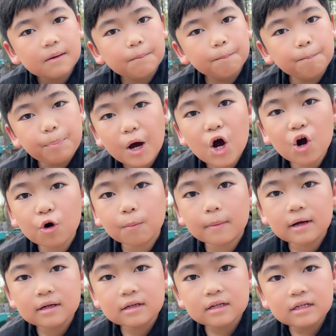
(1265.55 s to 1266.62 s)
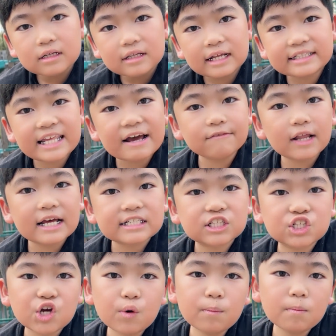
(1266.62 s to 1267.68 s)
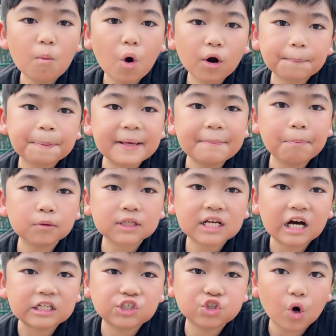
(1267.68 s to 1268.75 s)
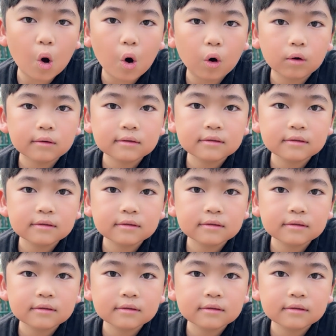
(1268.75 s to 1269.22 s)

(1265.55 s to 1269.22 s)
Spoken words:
Boom! The devil has 2 more people to control.